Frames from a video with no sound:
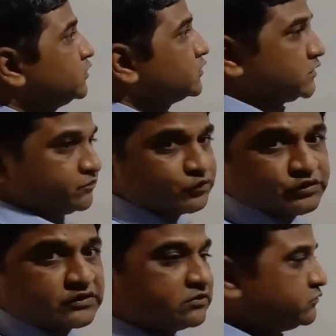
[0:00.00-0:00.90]

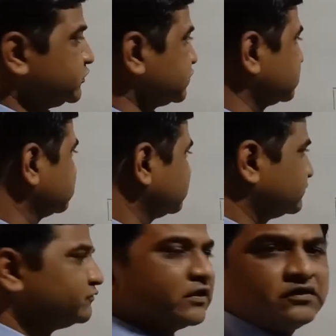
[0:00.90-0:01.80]
composite numbers.
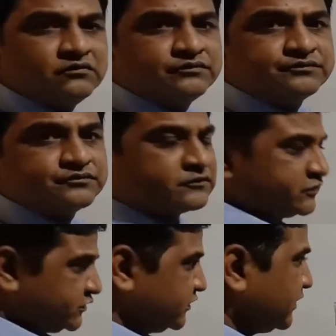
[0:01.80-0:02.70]
Well,
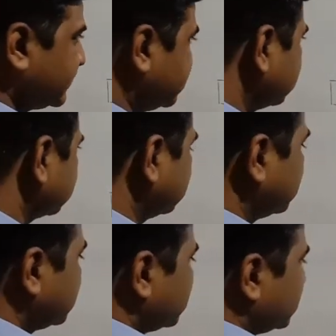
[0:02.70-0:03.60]
see like this.
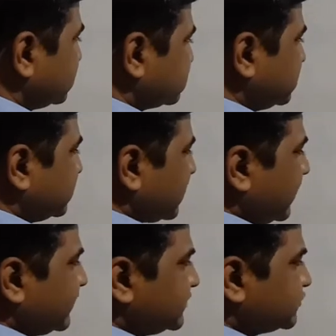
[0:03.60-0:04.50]
See, I
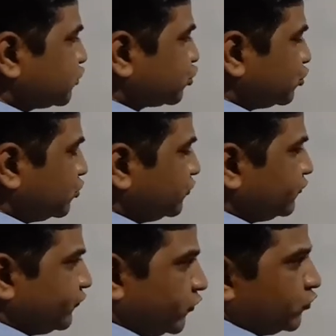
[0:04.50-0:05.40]
can show
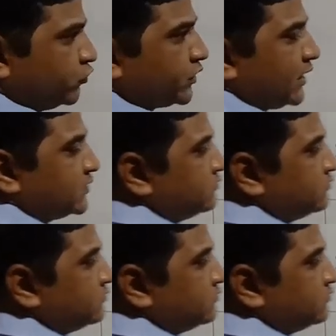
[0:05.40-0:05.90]
4 as a